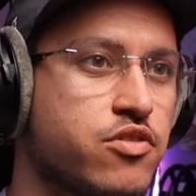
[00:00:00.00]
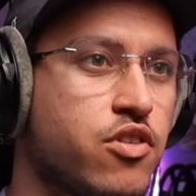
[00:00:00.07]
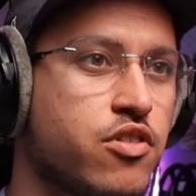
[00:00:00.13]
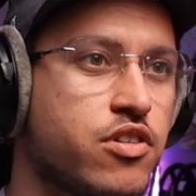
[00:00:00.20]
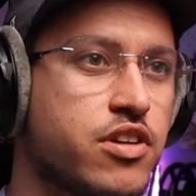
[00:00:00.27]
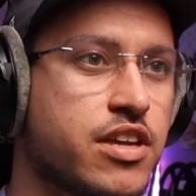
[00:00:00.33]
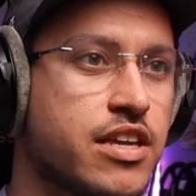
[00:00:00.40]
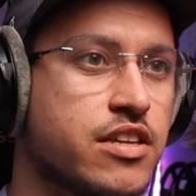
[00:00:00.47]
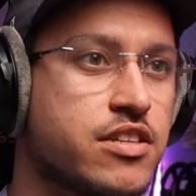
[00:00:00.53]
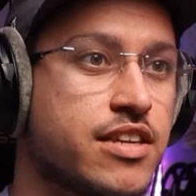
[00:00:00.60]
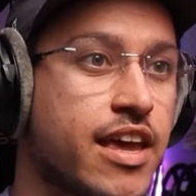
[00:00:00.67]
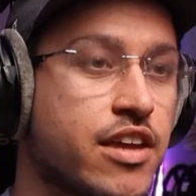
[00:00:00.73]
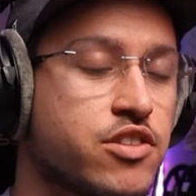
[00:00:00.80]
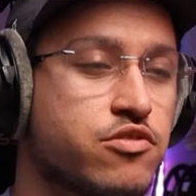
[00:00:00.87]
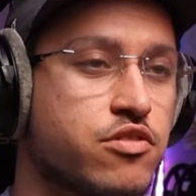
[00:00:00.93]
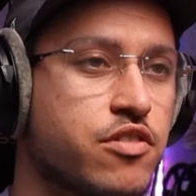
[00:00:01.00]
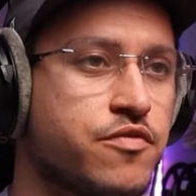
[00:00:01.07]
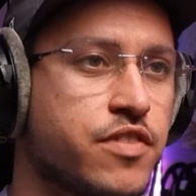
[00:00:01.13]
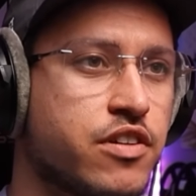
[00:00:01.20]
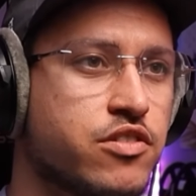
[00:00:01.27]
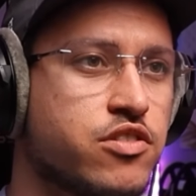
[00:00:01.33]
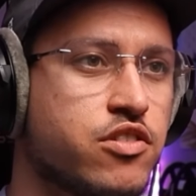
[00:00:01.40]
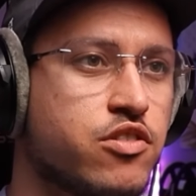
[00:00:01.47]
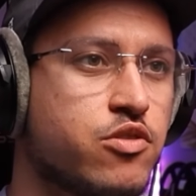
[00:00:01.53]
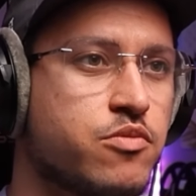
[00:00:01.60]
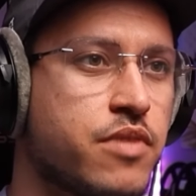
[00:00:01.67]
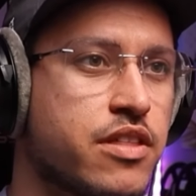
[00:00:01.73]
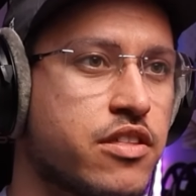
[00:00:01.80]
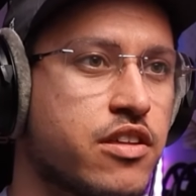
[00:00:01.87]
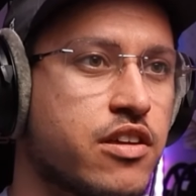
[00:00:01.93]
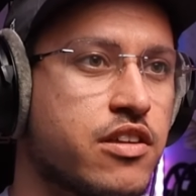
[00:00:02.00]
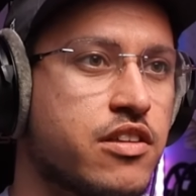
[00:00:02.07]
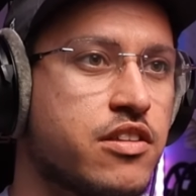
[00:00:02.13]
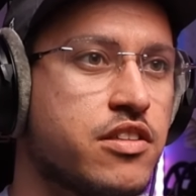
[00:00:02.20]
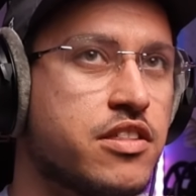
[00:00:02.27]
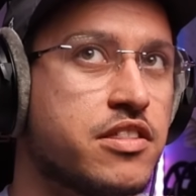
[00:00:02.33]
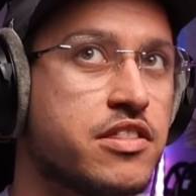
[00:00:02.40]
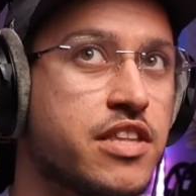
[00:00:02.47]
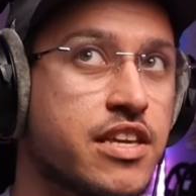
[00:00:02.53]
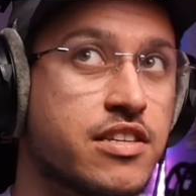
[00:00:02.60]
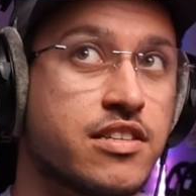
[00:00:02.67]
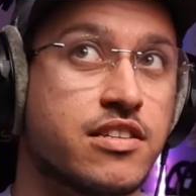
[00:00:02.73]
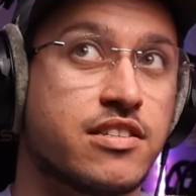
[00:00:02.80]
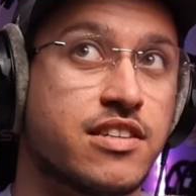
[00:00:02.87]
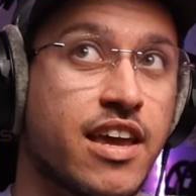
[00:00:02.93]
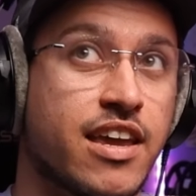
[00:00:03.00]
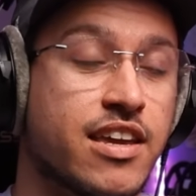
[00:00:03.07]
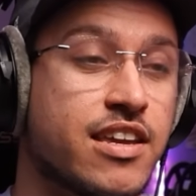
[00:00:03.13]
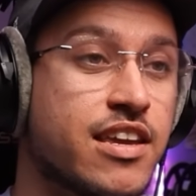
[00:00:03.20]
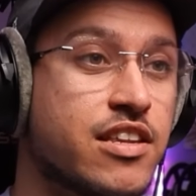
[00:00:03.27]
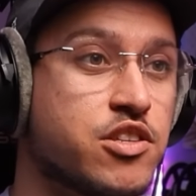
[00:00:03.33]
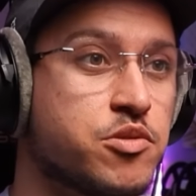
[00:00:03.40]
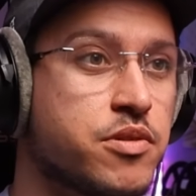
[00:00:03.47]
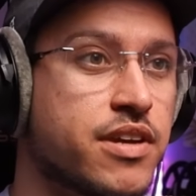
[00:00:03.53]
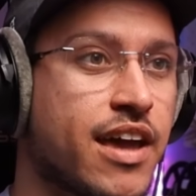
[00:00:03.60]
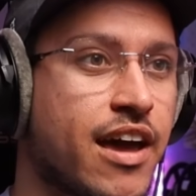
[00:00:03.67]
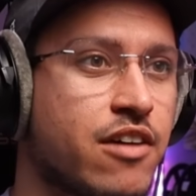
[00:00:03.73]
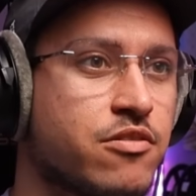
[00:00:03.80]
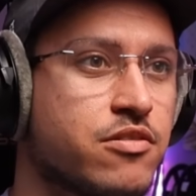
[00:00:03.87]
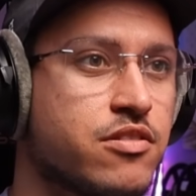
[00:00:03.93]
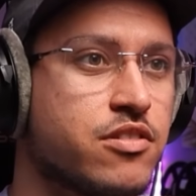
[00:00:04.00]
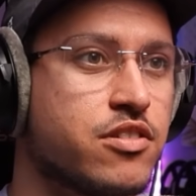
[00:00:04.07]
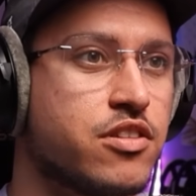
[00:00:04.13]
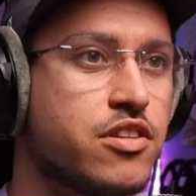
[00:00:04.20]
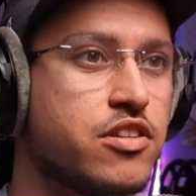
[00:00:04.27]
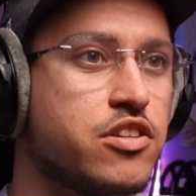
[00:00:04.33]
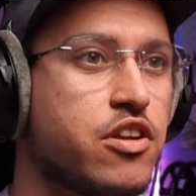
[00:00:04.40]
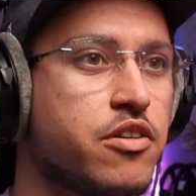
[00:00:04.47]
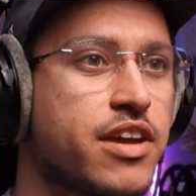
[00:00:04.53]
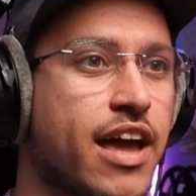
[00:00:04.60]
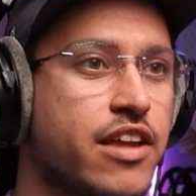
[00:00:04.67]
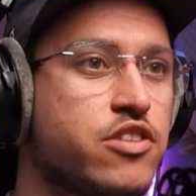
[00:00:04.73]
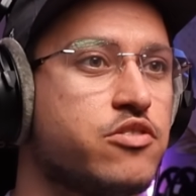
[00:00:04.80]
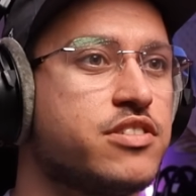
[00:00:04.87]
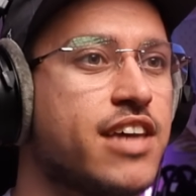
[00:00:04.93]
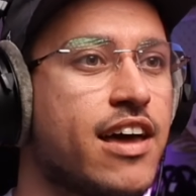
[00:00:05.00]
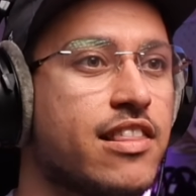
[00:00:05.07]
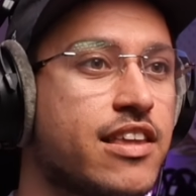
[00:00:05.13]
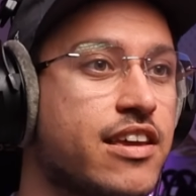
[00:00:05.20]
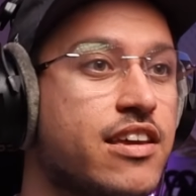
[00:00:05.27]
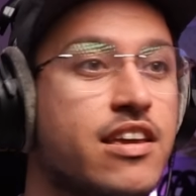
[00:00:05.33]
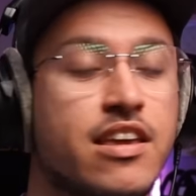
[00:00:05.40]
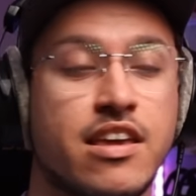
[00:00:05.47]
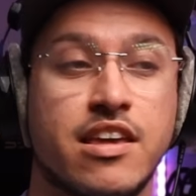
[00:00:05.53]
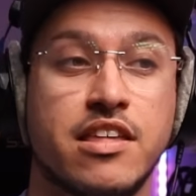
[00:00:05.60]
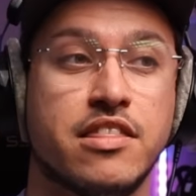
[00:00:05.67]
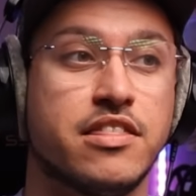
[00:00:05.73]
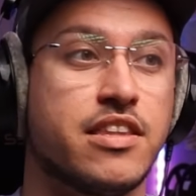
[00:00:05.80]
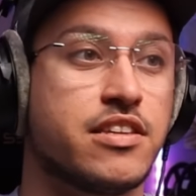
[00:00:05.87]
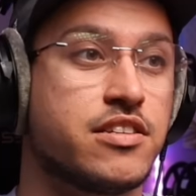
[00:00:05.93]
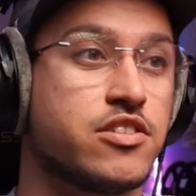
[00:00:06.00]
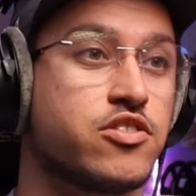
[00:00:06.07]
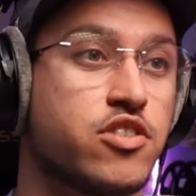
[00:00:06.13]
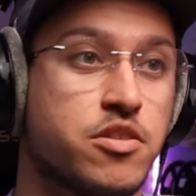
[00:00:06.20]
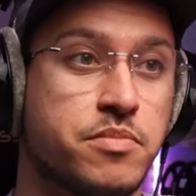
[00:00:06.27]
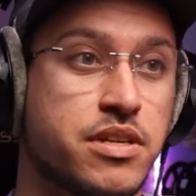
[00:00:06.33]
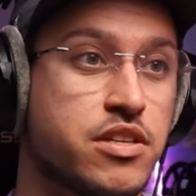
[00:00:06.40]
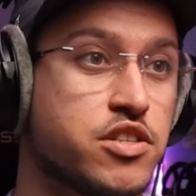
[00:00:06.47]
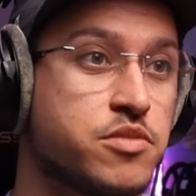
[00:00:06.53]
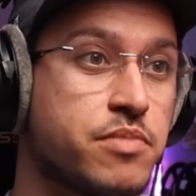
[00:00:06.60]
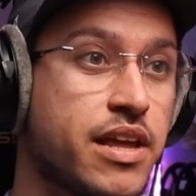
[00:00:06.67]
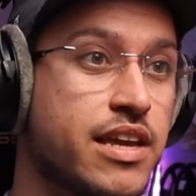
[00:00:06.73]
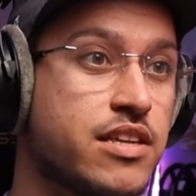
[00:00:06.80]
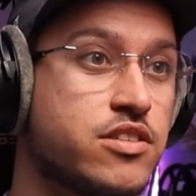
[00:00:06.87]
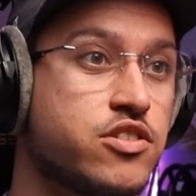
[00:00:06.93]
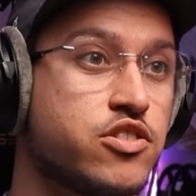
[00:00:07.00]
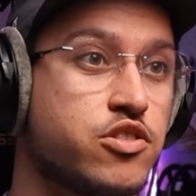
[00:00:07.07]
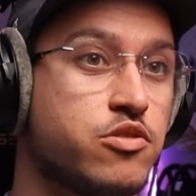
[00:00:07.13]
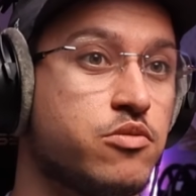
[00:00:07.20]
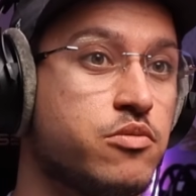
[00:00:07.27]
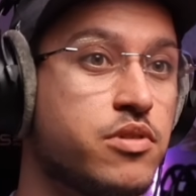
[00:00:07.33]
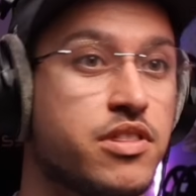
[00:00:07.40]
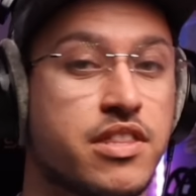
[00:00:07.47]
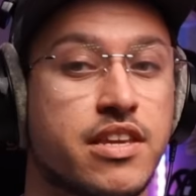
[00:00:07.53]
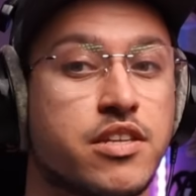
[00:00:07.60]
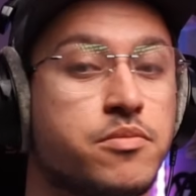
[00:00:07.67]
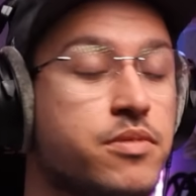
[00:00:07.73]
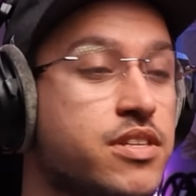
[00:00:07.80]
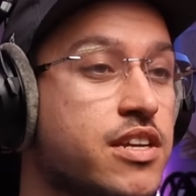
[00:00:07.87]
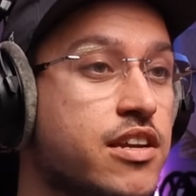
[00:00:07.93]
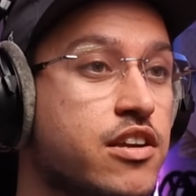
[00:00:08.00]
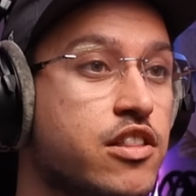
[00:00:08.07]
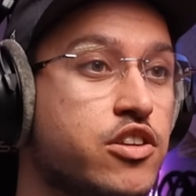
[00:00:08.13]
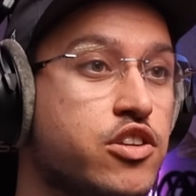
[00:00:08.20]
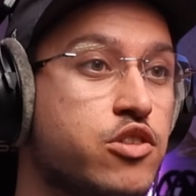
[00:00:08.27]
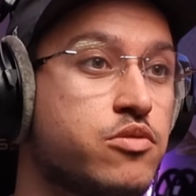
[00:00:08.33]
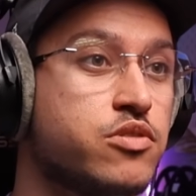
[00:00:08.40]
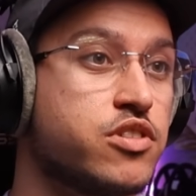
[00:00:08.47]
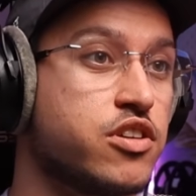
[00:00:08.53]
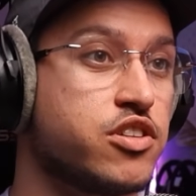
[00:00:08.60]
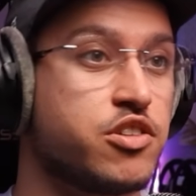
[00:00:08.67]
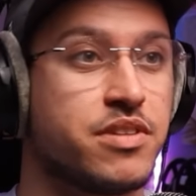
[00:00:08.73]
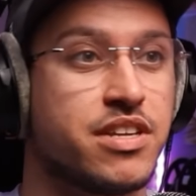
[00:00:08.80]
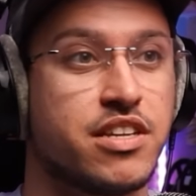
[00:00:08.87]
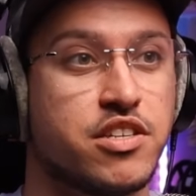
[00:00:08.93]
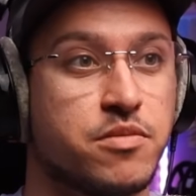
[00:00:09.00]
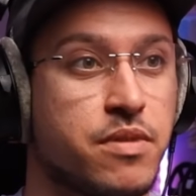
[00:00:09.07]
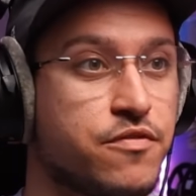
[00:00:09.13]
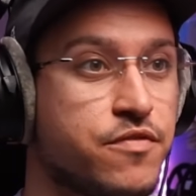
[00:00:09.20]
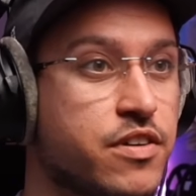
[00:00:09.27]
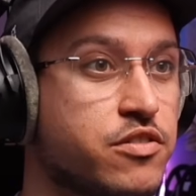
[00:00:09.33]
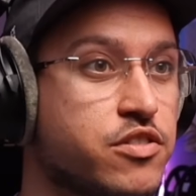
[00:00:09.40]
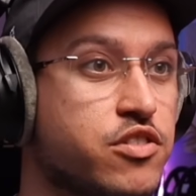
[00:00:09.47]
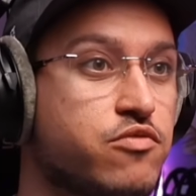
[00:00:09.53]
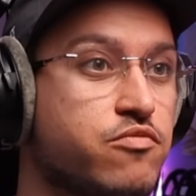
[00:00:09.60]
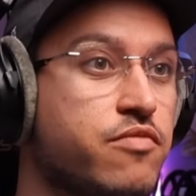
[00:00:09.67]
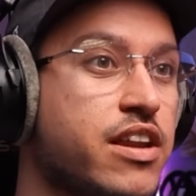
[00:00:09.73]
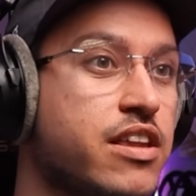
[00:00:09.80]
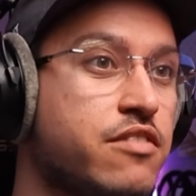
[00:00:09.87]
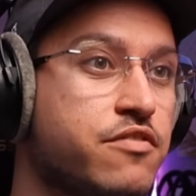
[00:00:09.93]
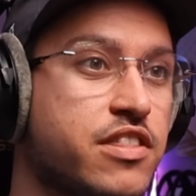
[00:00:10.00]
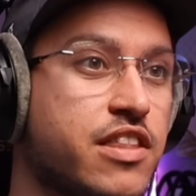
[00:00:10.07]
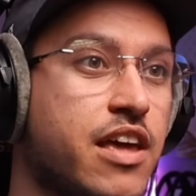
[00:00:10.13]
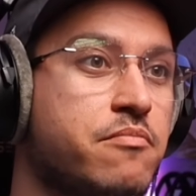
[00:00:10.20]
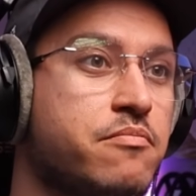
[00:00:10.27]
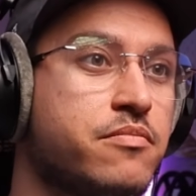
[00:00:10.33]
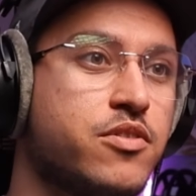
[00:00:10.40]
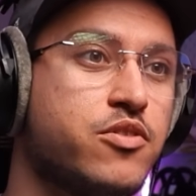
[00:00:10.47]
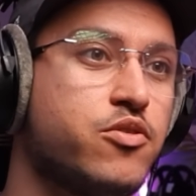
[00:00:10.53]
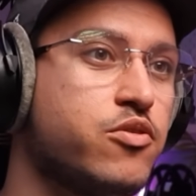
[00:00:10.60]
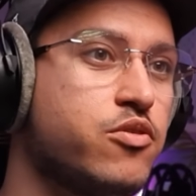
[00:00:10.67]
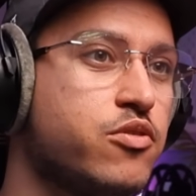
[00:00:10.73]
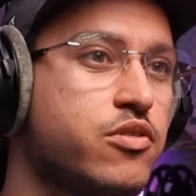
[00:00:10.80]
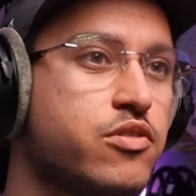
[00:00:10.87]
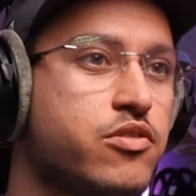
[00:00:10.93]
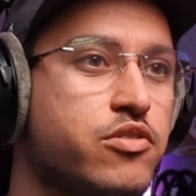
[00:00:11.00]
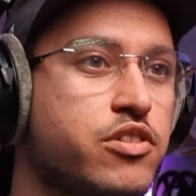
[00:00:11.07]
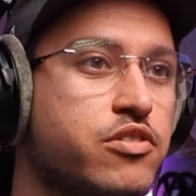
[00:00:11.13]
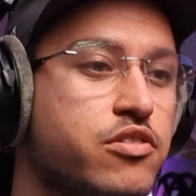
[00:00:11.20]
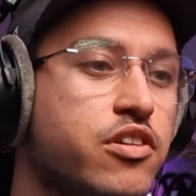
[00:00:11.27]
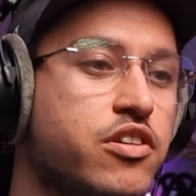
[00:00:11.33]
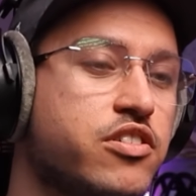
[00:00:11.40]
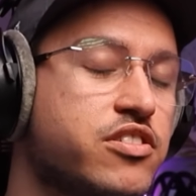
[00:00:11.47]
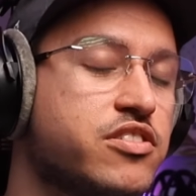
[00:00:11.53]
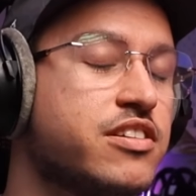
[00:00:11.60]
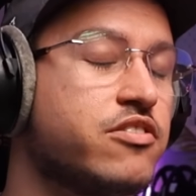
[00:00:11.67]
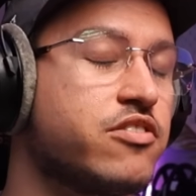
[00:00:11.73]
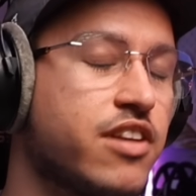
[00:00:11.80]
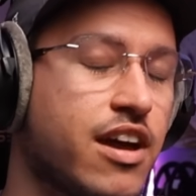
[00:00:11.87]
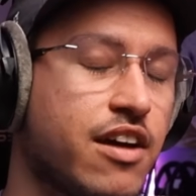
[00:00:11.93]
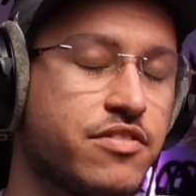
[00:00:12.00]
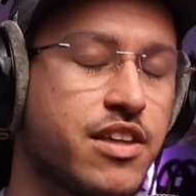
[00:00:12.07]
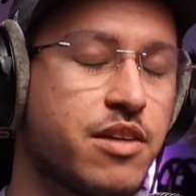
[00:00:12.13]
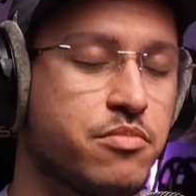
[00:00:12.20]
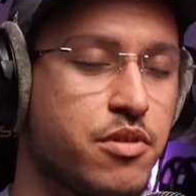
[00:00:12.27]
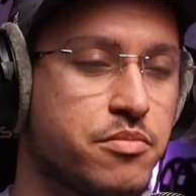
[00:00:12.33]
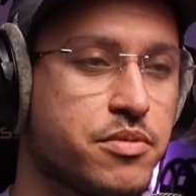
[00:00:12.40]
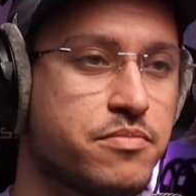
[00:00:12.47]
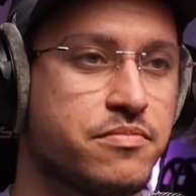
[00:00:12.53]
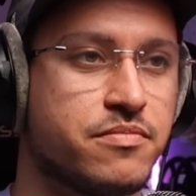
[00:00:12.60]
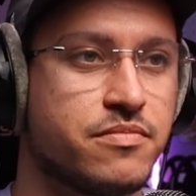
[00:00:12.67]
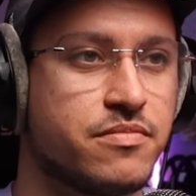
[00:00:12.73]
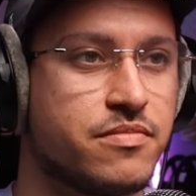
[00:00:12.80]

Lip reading: or not it gets through the filter, or whether this is taking into account, can you tell it this is going to be displayed to this particular user, so it needs to be filtered ready for them, or are you still going to have that problem?